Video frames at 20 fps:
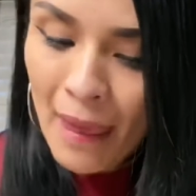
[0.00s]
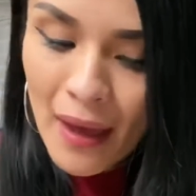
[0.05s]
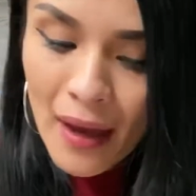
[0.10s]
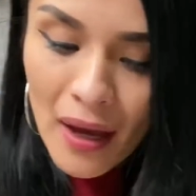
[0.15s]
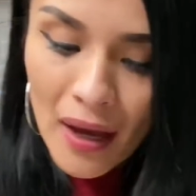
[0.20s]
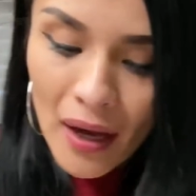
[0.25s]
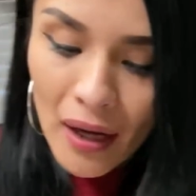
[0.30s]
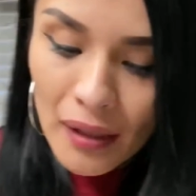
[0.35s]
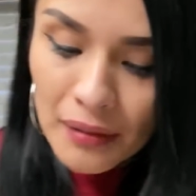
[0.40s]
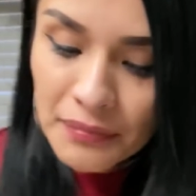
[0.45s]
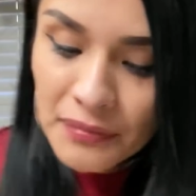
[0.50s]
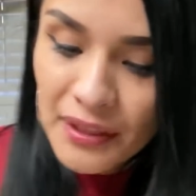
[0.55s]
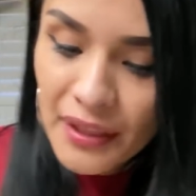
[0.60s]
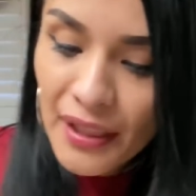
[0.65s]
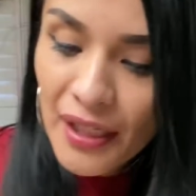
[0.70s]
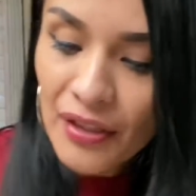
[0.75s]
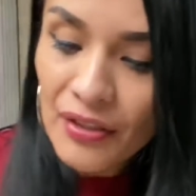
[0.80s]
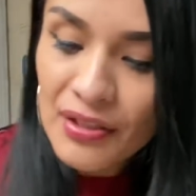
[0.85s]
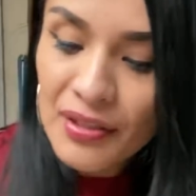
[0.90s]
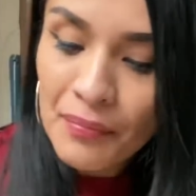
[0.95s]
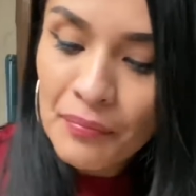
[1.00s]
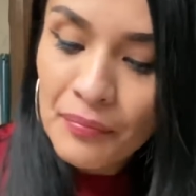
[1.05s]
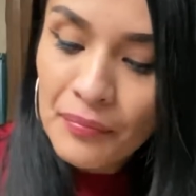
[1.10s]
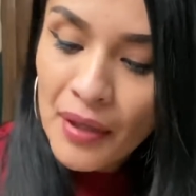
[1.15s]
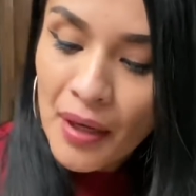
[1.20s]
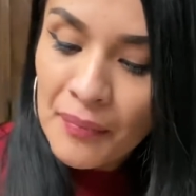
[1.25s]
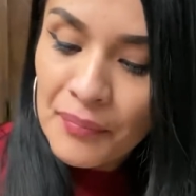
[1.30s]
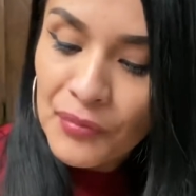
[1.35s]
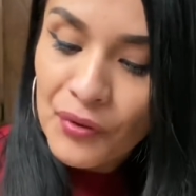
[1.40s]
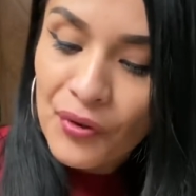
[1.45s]
Um, we're gonna use some
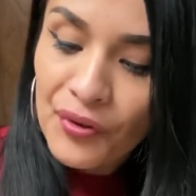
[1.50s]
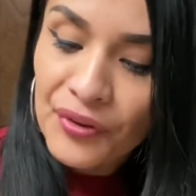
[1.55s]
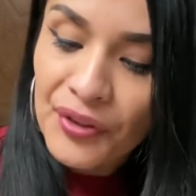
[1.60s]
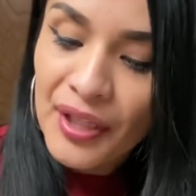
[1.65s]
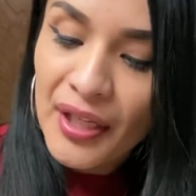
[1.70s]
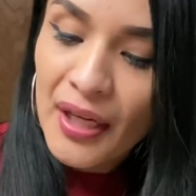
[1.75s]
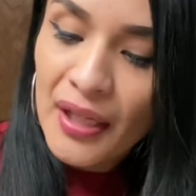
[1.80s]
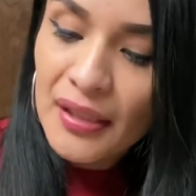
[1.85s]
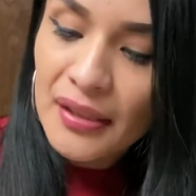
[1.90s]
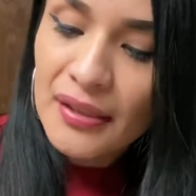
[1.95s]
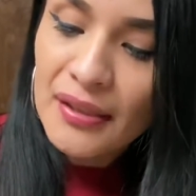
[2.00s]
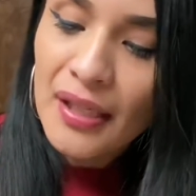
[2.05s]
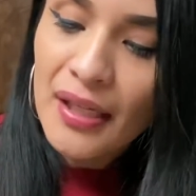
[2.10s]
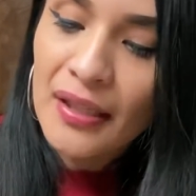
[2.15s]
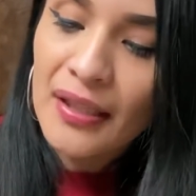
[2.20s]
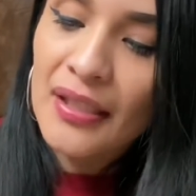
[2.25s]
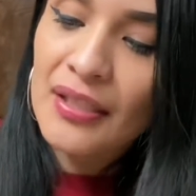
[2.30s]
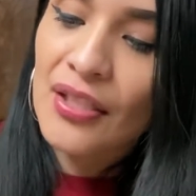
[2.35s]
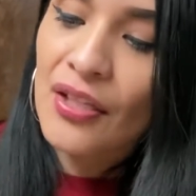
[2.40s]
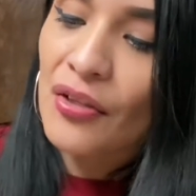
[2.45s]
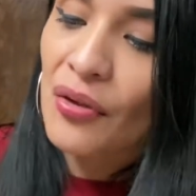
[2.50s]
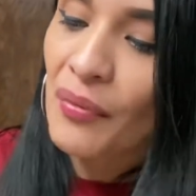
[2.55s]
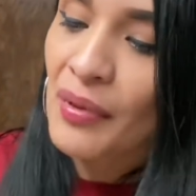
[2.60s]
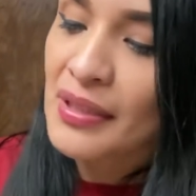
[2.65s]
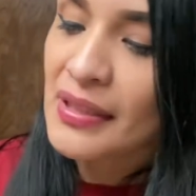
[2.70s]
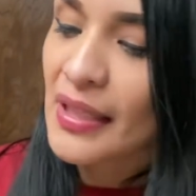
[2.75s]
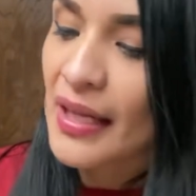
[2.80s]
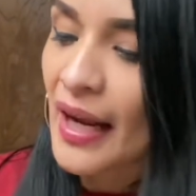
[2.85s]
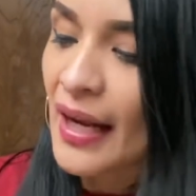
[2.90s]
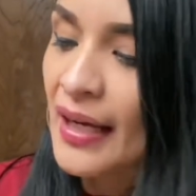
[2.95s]
um, tortillas. These are the ones
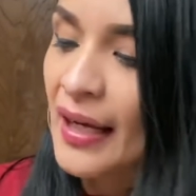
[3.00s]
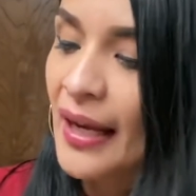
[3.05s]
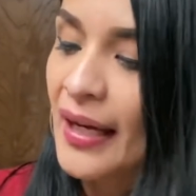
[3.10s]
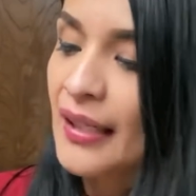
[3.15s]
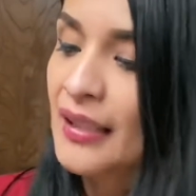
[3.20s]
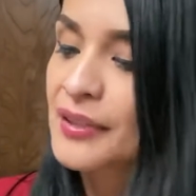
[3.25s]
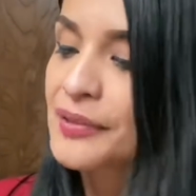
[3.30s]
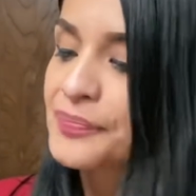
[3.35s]
that I like.